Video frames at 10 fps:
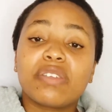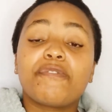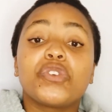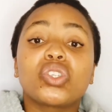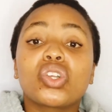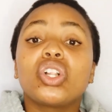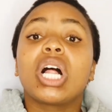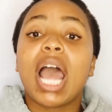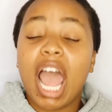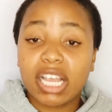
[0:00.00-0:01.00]
the
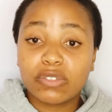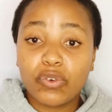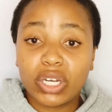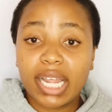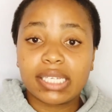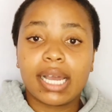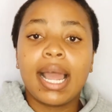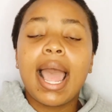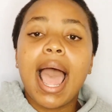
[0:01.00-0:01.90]
physical exfoliator.